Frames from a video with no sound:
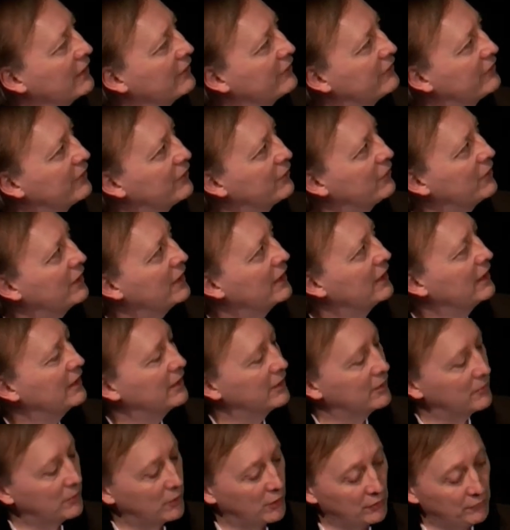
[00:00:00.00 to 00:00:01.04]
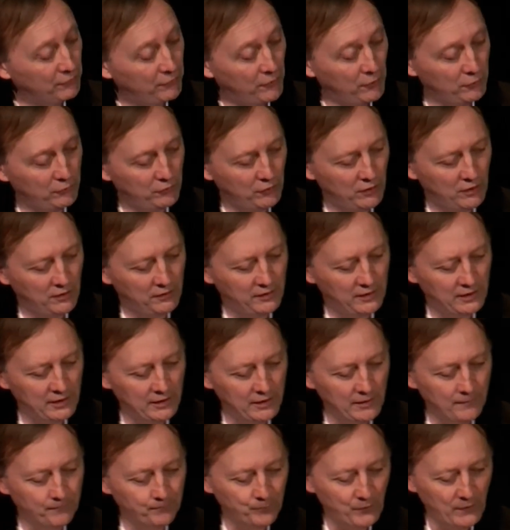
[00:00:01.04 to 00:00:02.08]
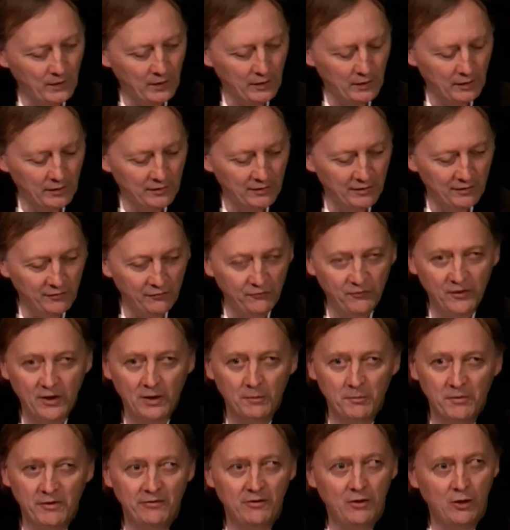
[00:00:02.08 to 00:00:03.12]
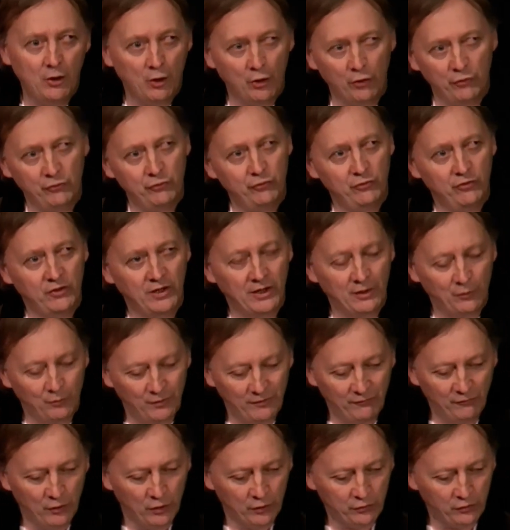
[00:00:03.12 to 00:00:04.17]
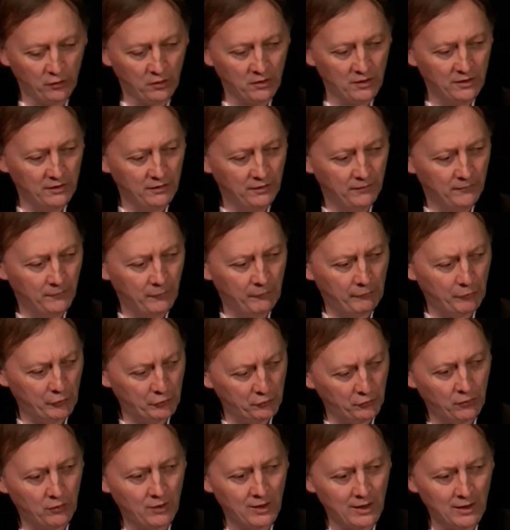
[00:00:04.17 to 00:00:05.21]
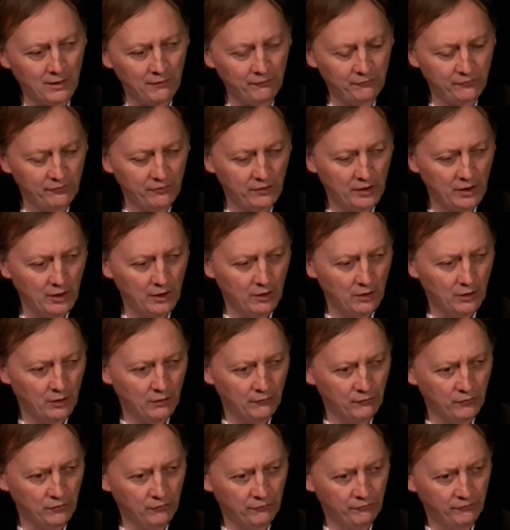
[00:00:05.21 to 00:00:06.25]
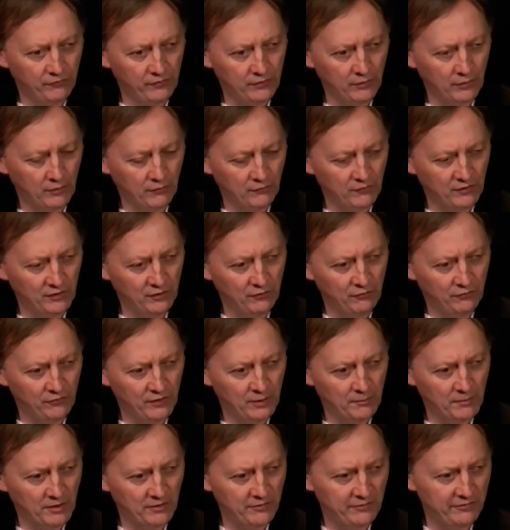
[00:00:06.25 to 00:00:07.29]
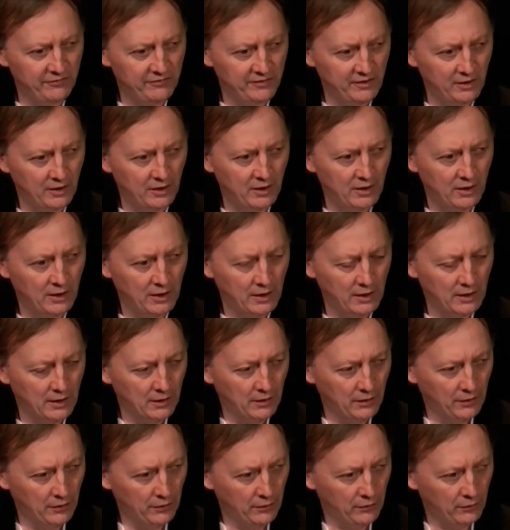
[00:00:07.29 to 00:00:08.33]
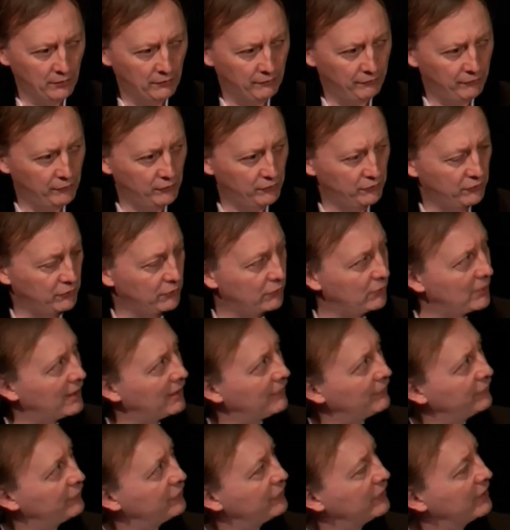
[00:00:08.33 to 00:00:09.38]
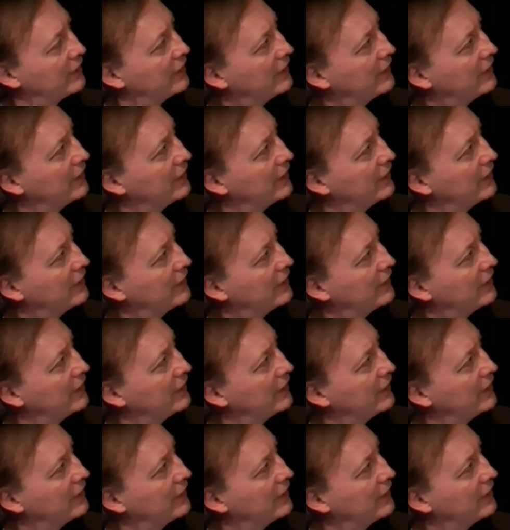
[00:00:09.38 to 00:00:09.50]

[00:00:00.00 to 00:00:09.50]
So, unfortunately, this film is lost, and we've got only photographs of this film and still photographs,